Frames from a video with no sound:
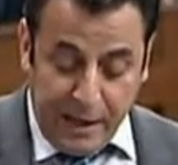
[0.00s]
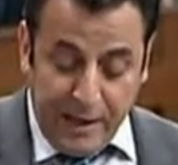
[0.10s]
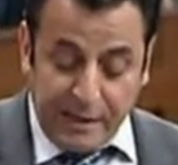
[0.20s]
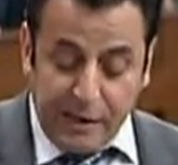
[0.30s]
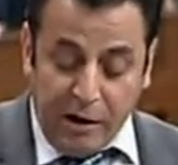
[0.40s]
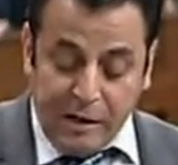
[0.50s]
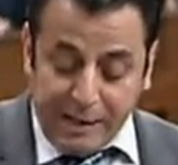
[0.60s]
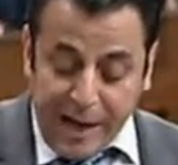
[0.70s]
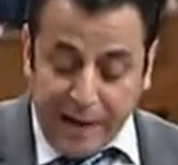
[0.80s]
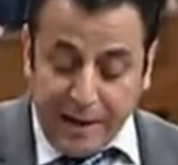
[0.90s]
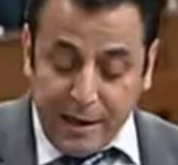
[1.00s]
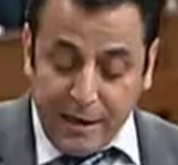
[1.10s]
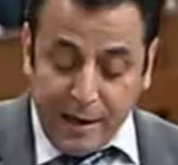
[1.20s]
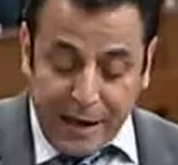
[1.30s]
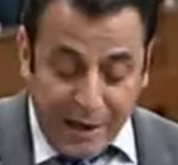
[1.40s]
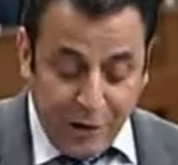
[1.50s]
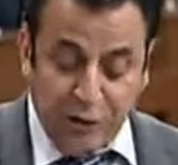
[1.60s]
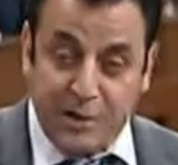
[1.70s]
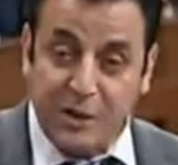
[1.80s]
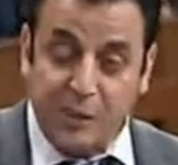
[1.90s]
This long-standing
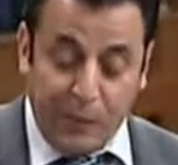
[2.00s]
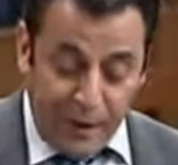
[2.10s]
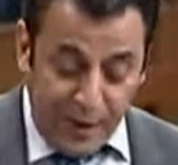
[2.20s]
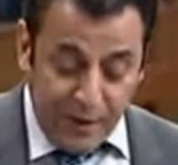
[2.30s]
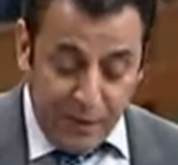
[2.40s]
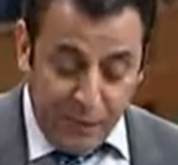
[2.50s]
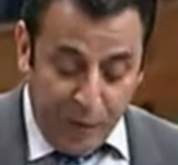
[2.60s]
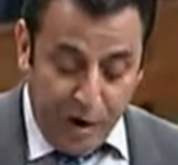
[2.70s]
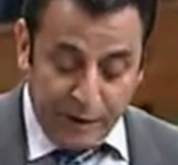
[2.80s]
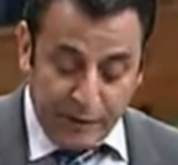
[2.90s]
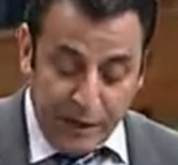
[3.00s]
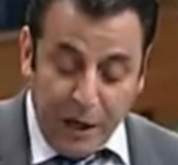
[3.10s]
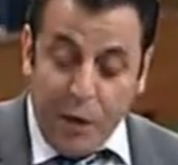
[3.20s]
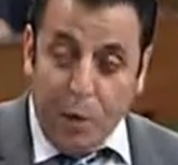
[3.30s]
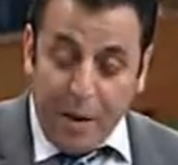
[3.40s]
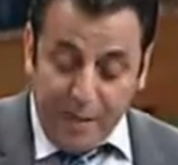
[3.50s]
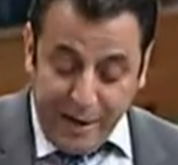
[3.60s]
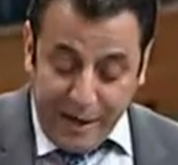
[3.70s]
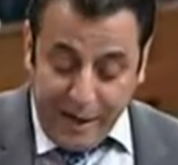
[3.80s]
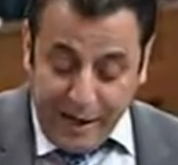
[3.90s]
connection explains in part why
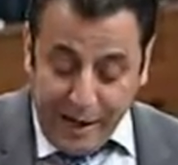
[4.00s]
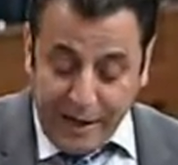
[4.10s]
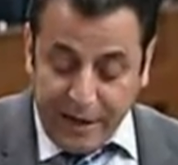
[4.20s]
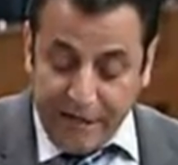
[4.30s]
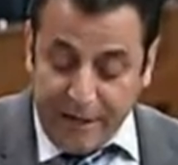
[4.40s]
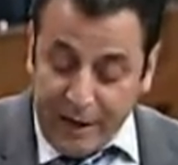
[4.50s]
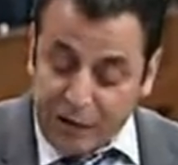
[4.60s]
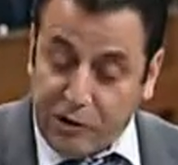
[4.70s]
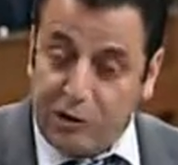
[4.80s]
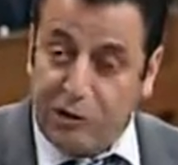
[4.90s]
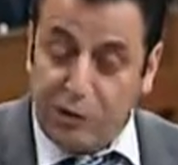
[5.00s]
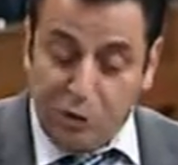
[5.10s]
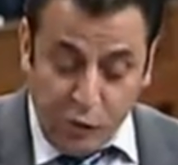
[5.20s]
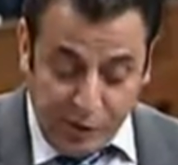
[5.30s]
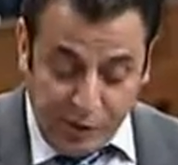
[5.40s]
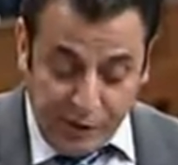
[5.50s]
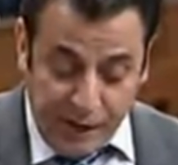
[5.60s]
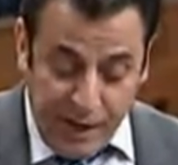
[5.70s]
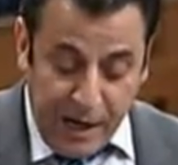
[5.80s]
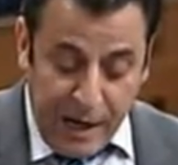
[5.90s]
many Canadian financial
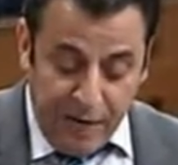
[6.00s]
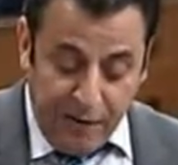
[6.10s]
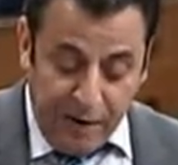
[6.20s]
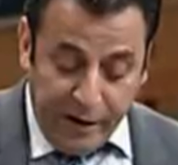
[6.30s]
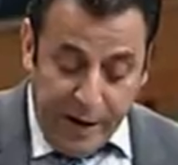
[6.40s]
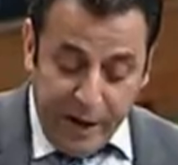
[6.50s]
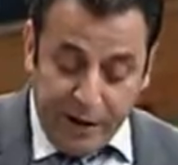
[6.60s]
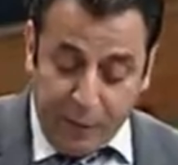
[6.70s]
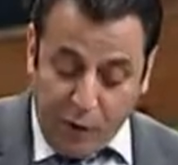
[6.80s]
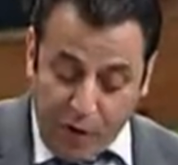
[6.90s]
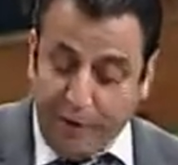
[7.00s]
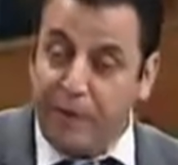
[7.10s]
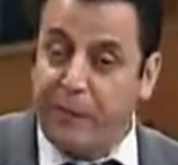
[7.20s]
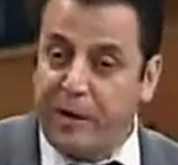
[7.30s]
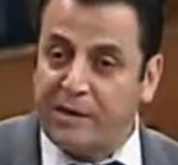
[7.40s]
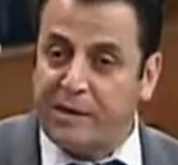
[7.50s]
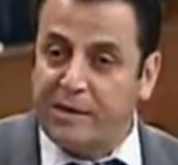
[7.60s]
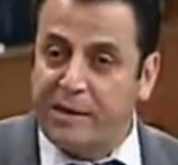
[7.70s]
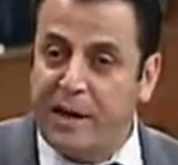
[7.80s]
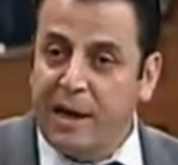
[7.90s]
institutions have long had a prominent
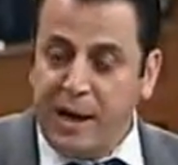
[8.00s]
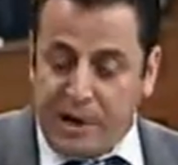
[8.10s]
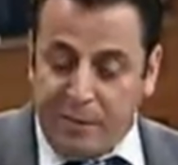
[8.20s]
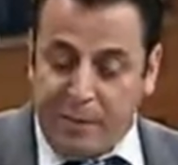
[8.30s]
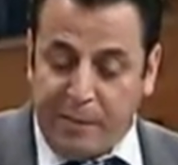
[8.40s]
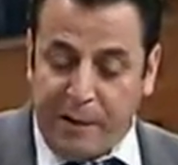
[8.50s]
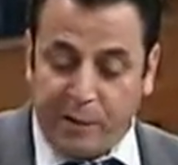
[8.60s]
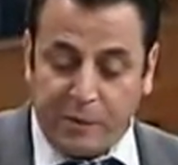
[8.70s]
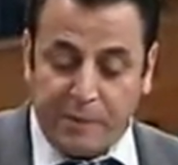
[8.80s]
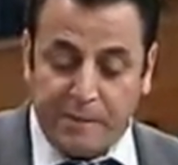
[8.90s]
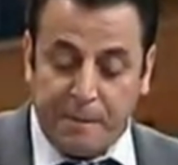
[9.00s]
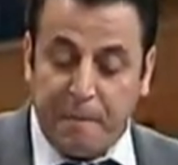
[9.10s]
presence in Barbados.